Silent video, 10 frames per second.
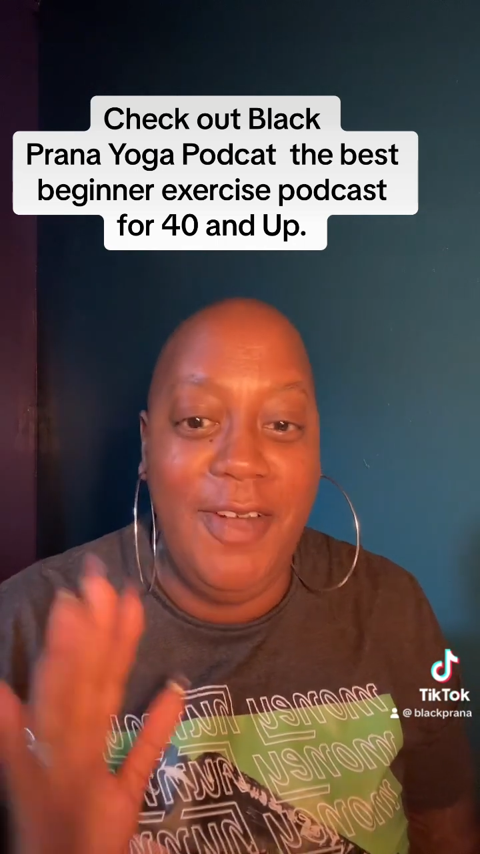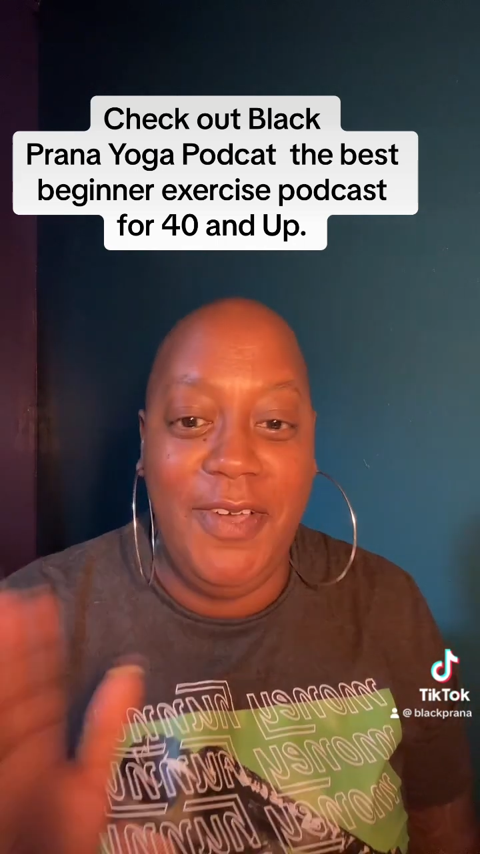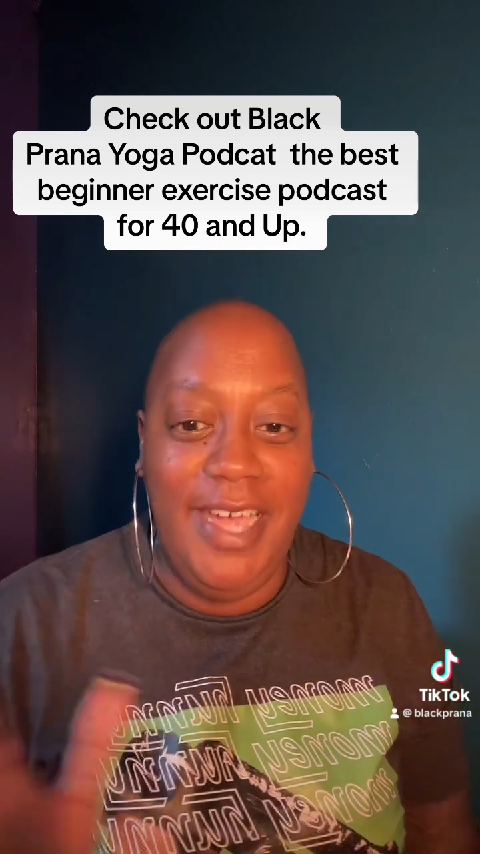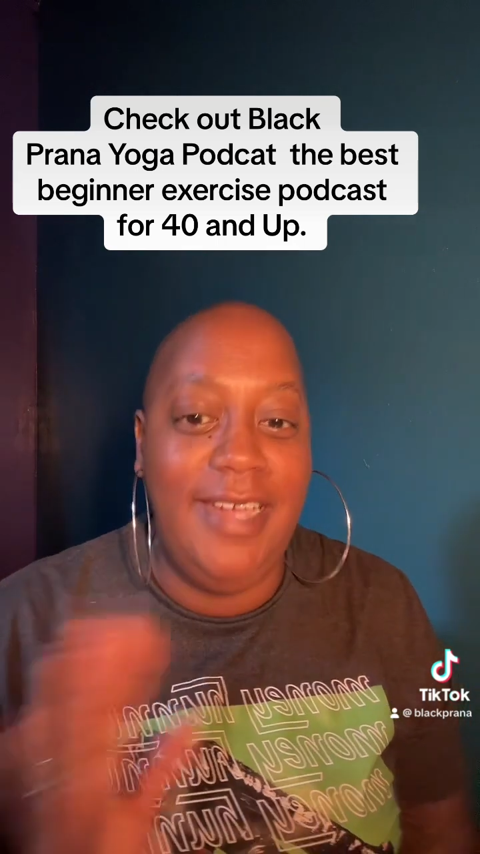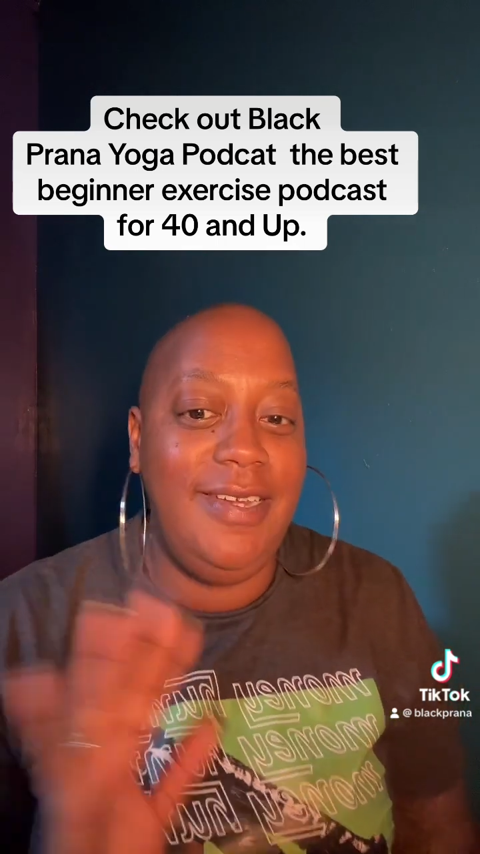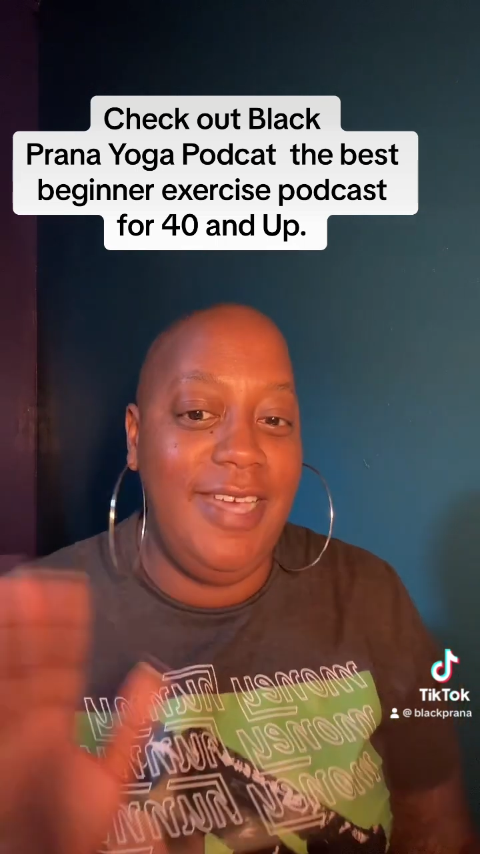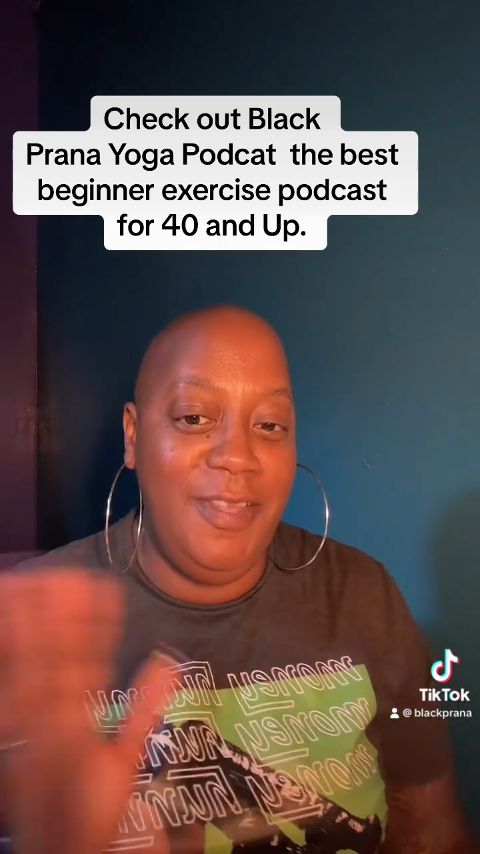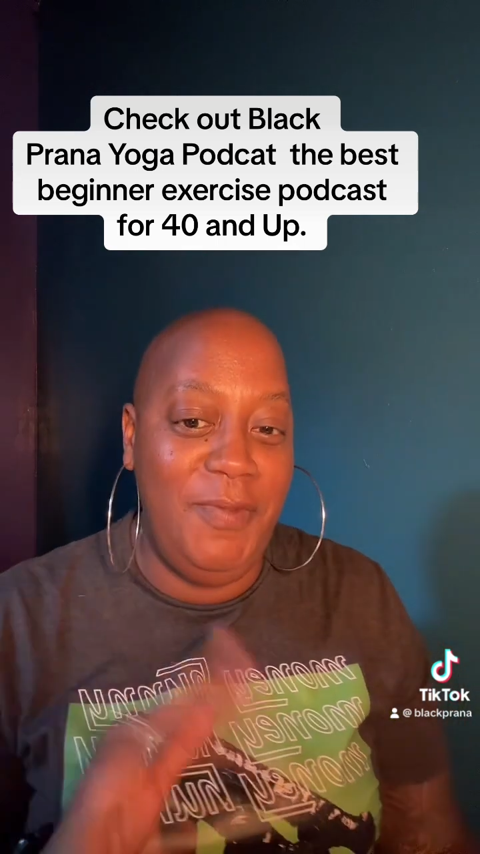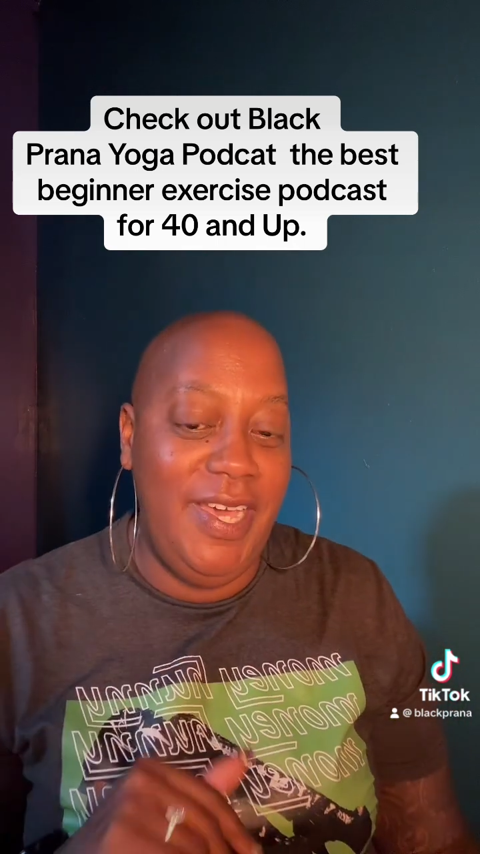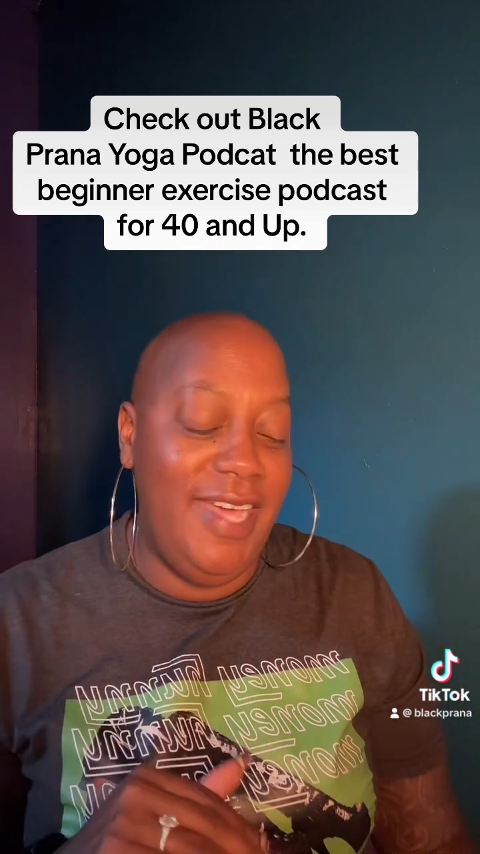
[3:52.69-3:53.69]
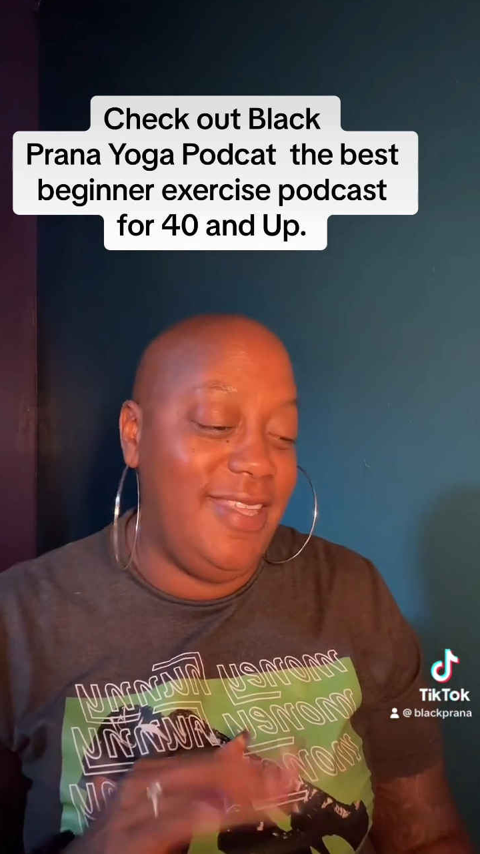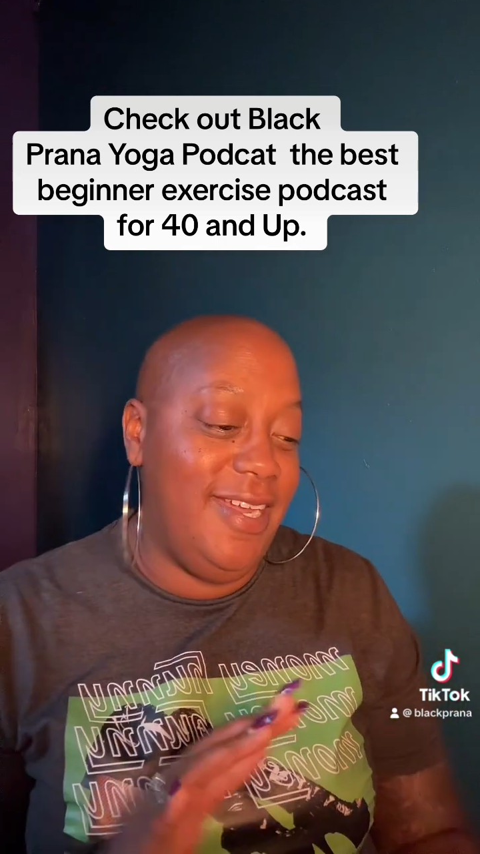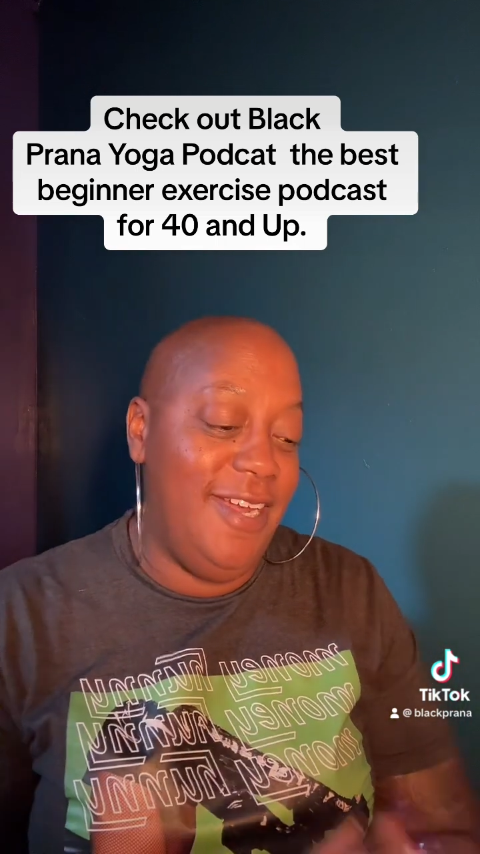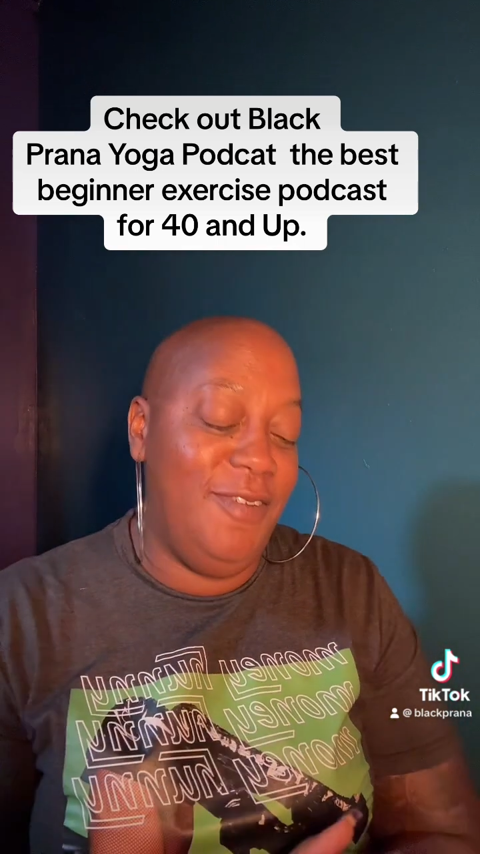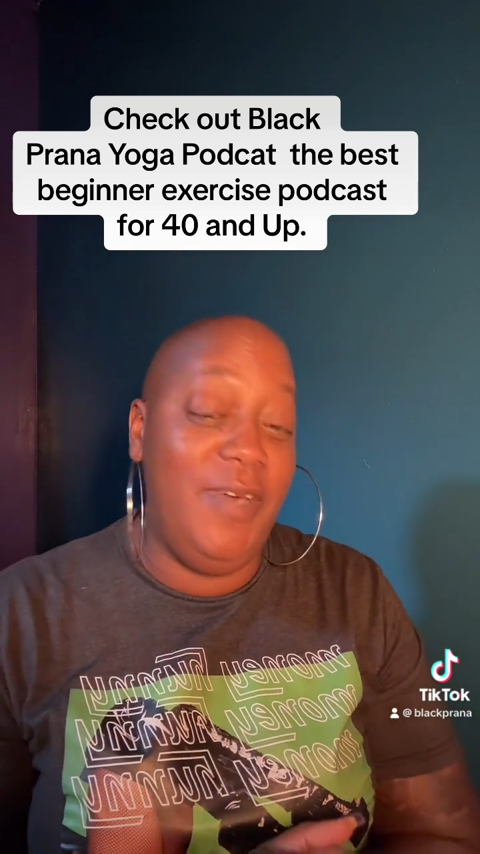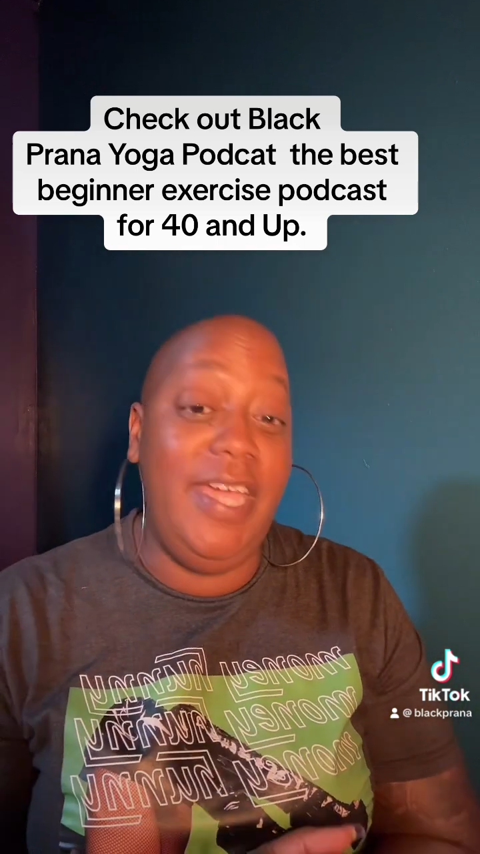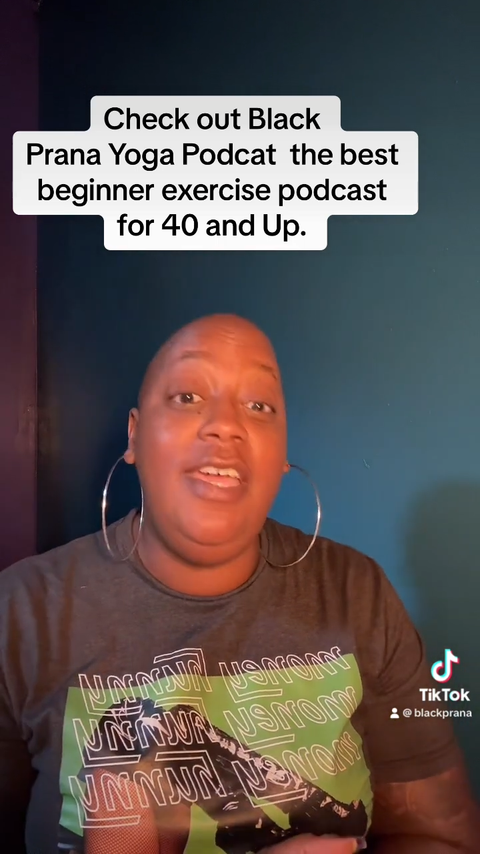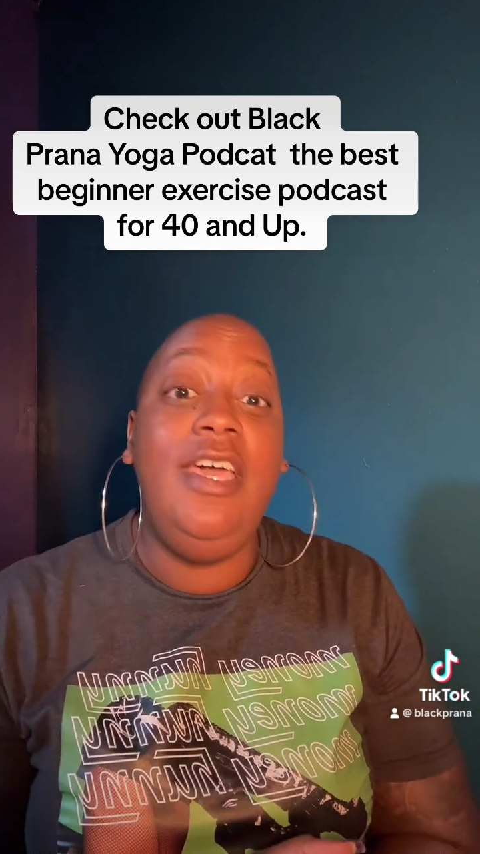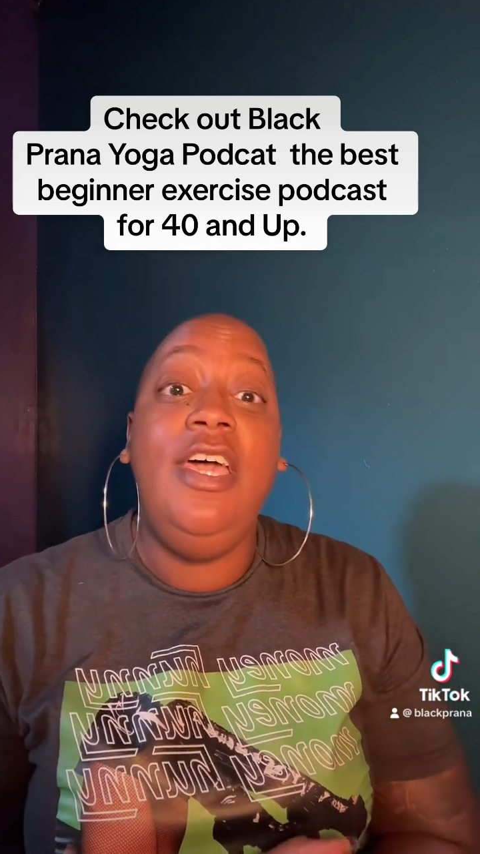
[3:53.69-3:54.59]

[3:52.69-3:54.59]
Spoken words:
Okay, now that we got that out of the way.